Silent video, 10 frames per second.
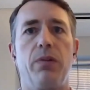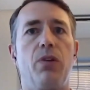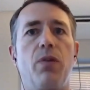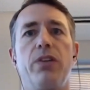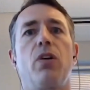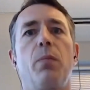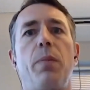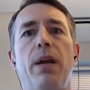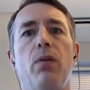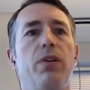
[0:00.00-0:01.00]
When you run your own
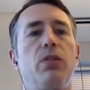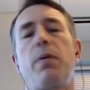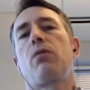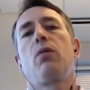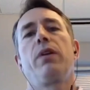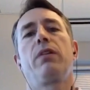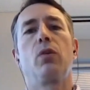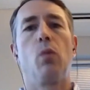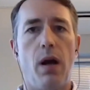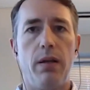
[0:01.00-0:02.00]
payroll, you can do payroll whenever
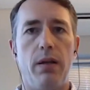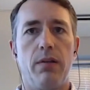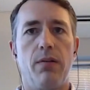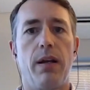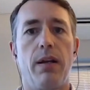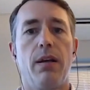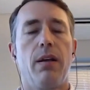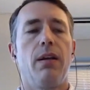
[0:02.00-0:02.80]
you want. Right?